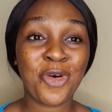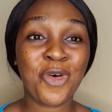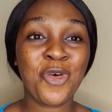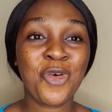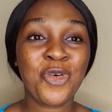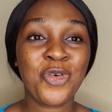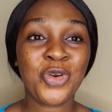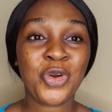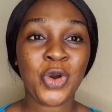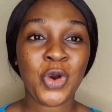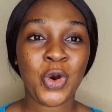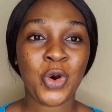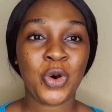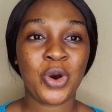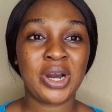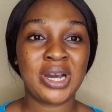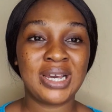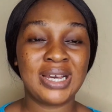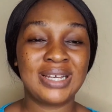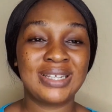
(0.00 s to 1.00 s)
own
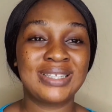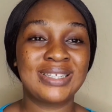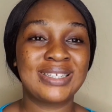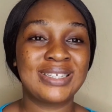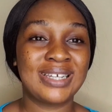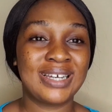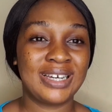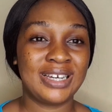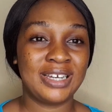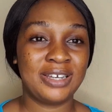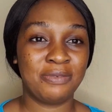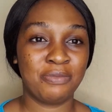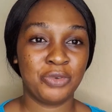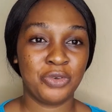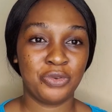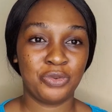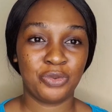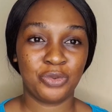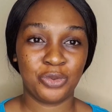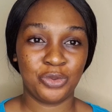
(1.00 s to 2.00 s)
quiet
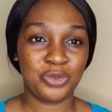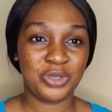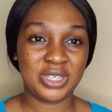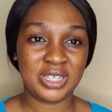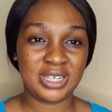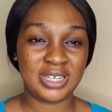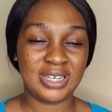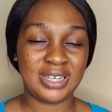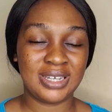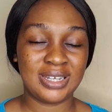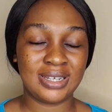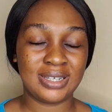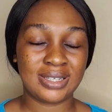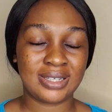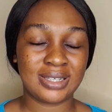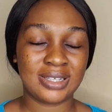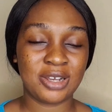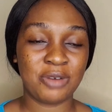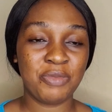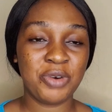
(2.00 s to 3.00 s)
time routine.
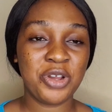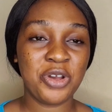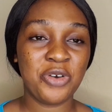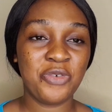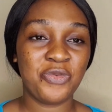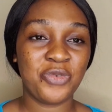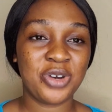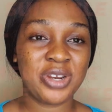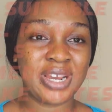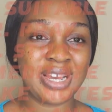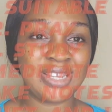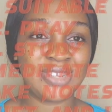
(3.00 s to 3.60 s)
Summary of what I